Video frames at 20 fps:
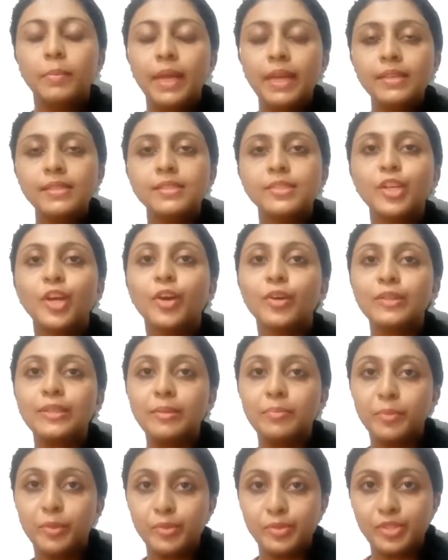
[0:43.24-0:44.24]
Based on
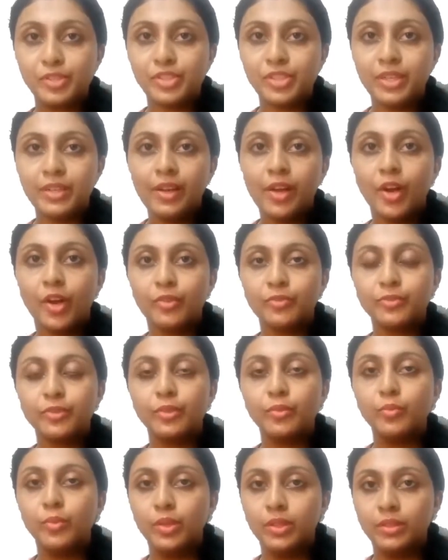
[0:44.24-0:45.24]
the position of
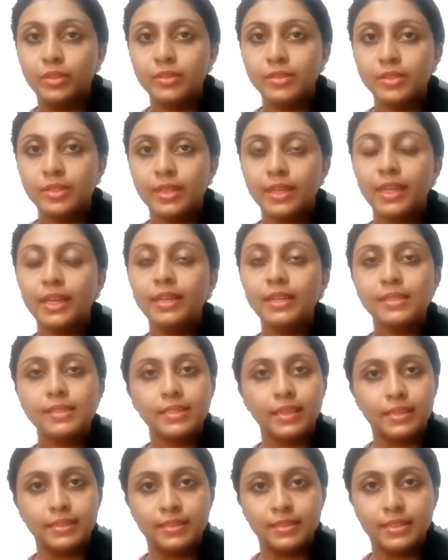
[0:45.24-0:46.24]
the word in a
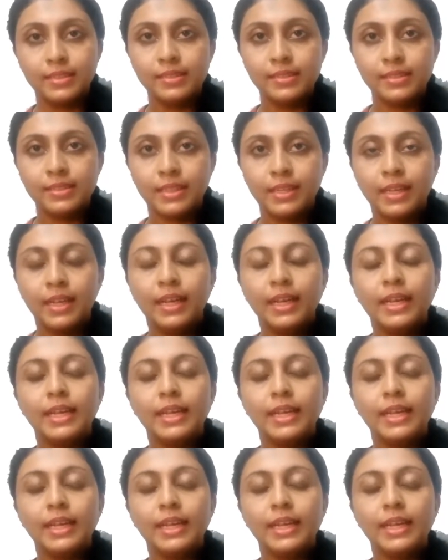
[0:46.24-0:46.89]
sentence,